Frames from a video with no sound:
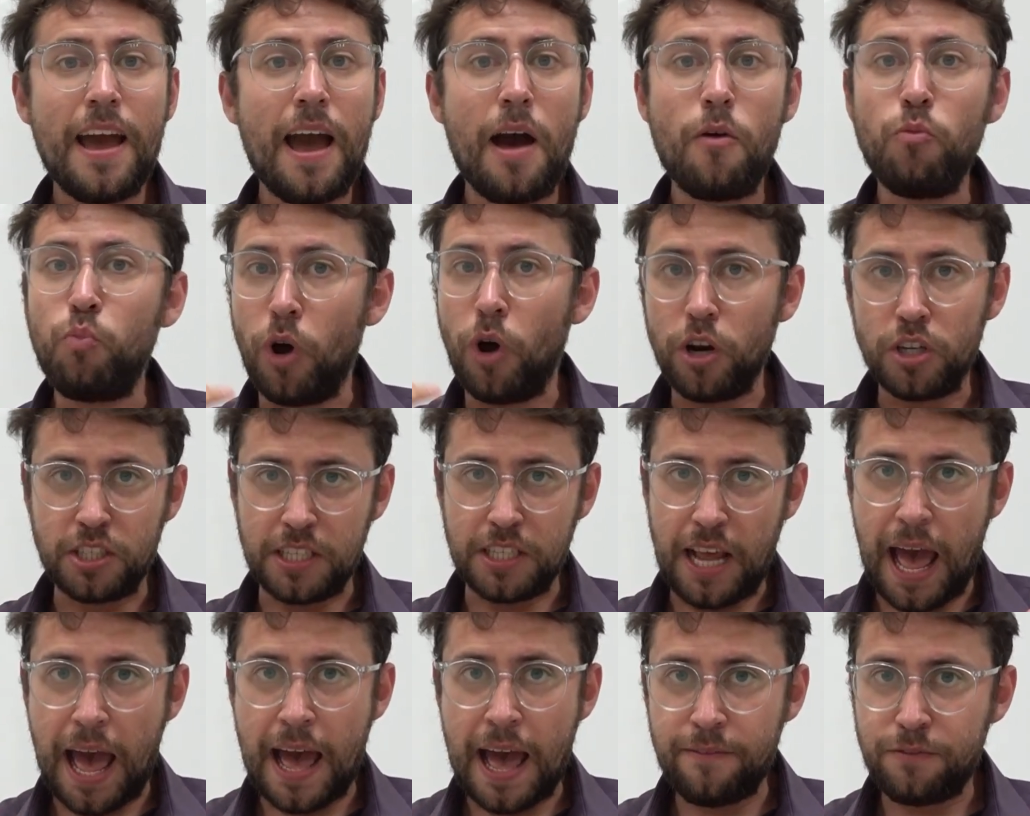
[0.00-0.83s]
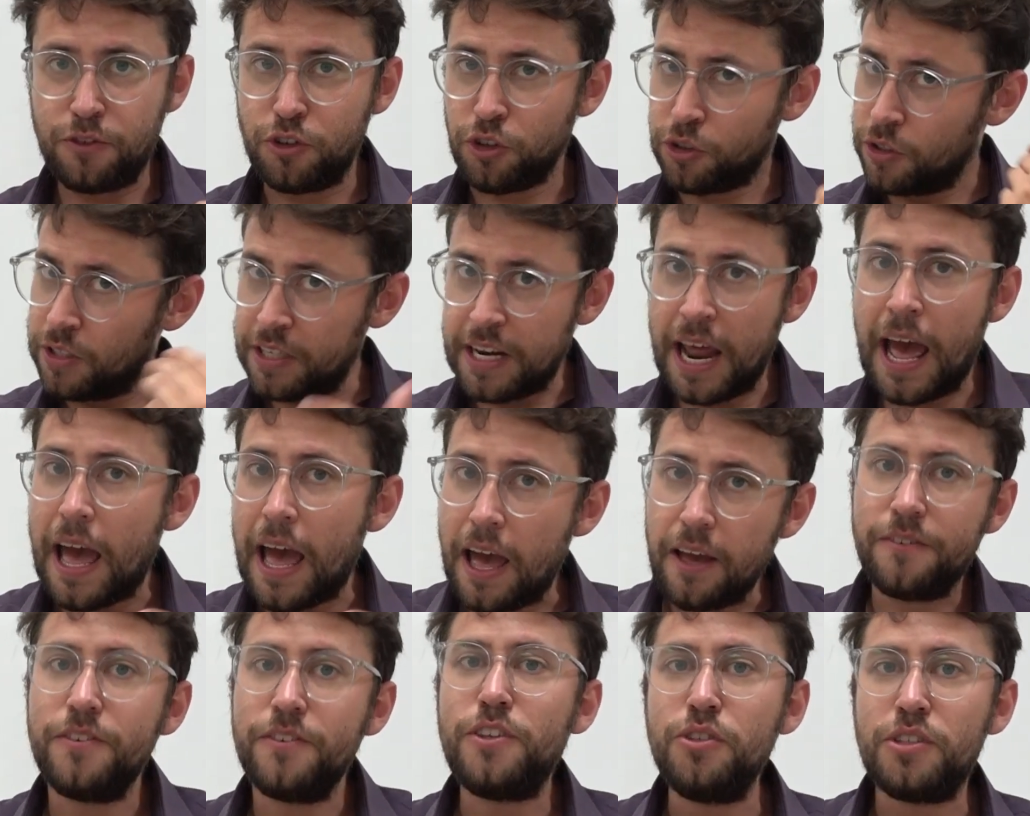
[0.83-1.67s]
Once I've done
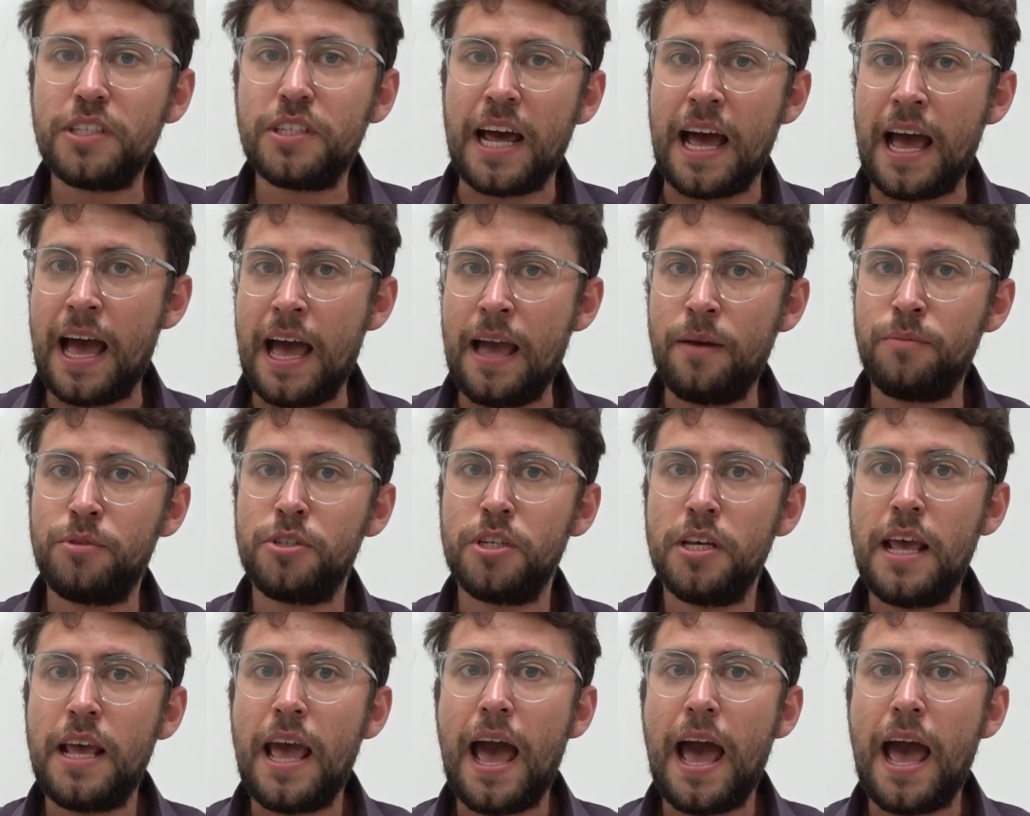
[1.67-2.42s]
that a few times,